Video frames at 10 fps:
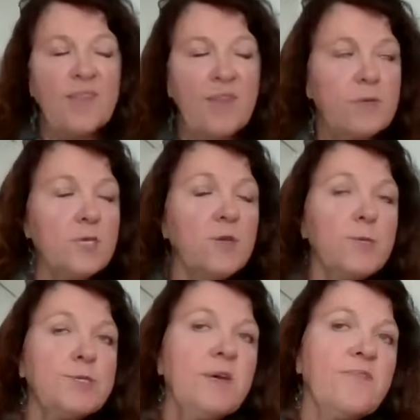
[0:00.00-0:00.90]
I think there is a lot
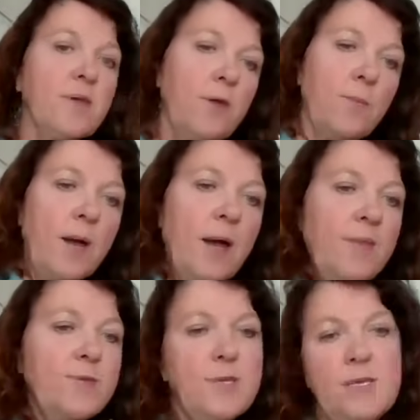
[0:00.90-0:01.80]
of stuff going on
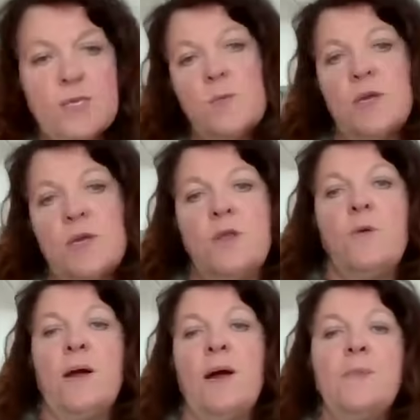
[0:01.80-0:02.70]
behind the scenes that we don't know
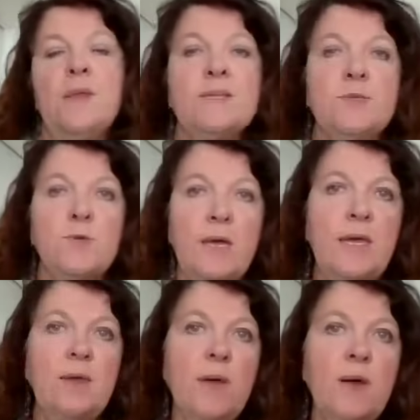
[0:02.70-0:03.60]
about. I mean, I still get
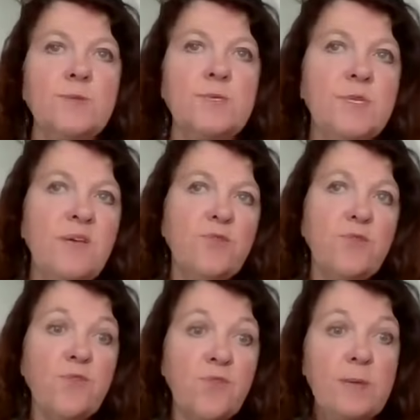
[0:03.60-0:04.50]
emails and stuff through
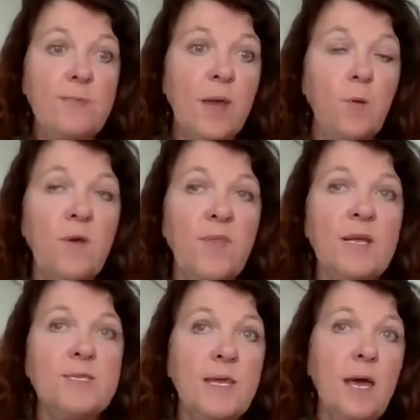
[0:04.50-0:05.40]
the Freedom Network that
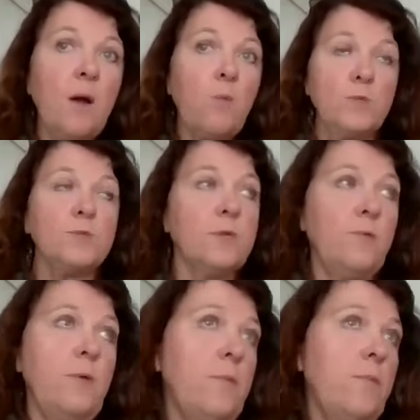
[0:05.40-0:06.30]
I set up, which was
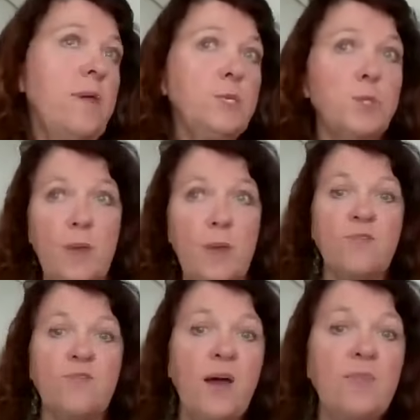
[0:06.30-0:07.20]
a means for people
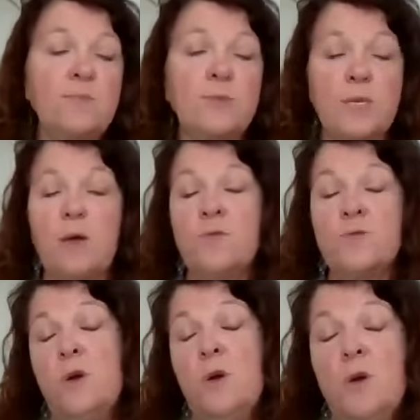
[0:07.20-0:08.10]
to find themselves